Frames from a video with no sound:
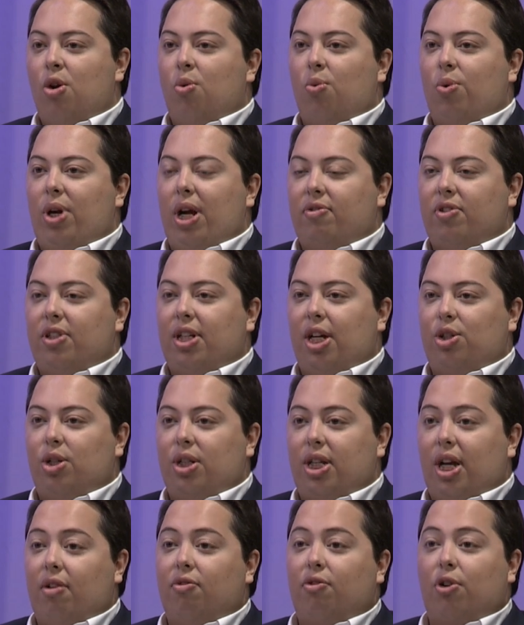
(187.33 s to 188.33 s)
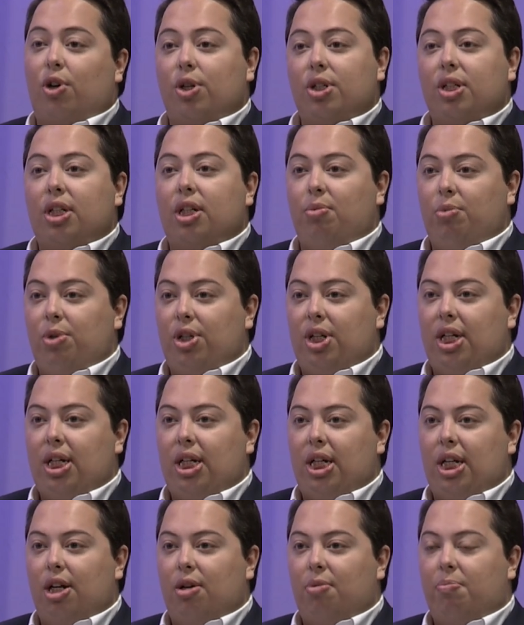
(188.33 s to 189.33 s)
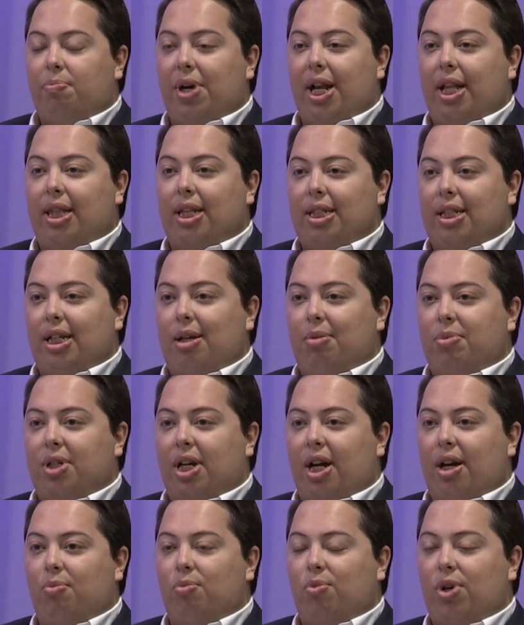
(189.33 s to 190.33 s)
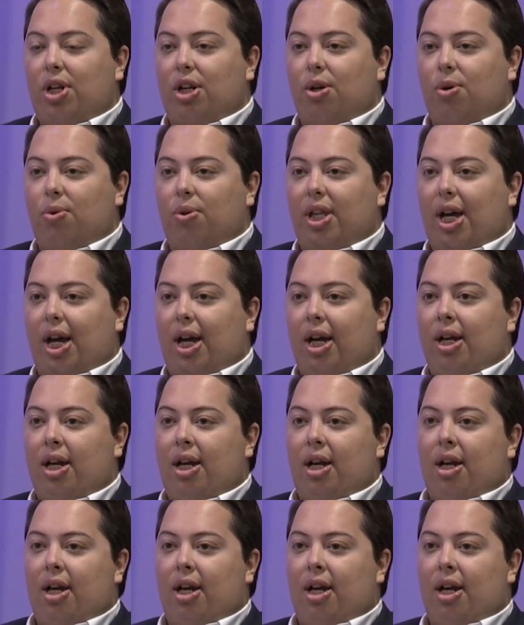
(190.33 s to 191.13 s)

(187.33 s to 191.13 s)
We have such a diverse community here, but at the same time, we know that